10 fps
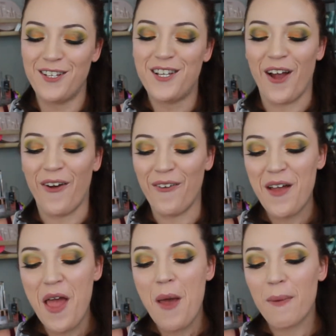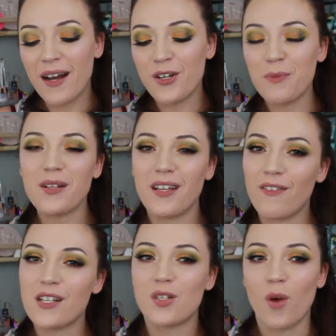so, but I do
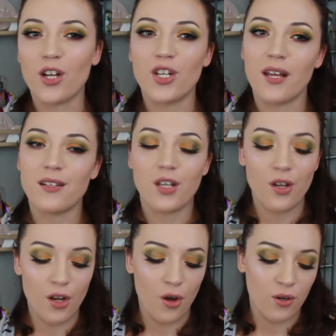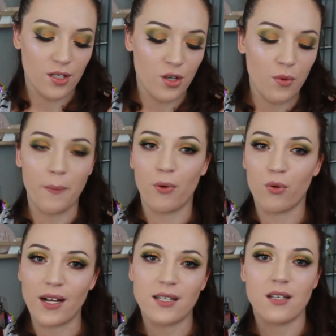believe that swatches, you know, because no one
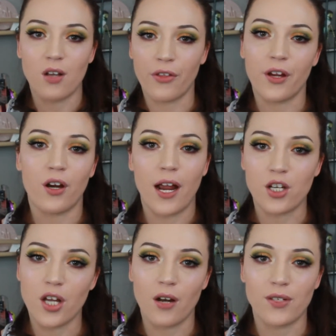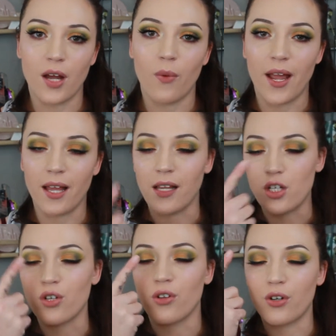presses on their eyeshadows that way
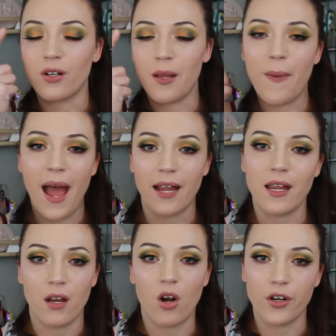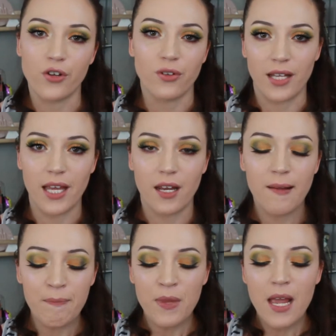unless you're literally packing it on your lid.
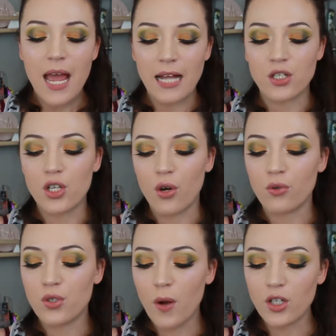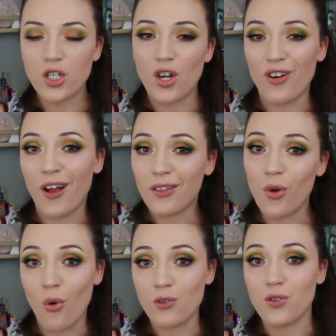And so swatches are not
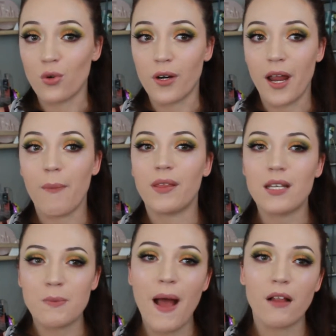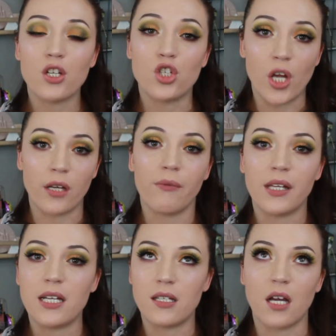the whole story, but this palette
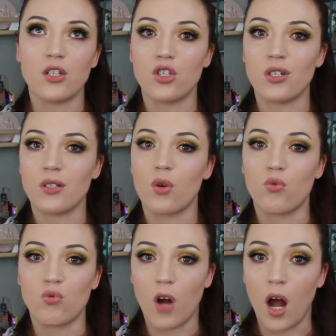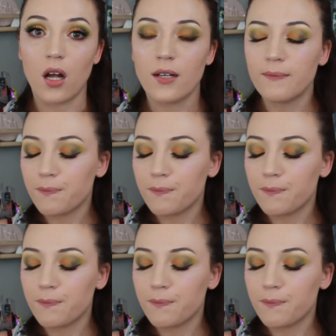genuinely does just rock.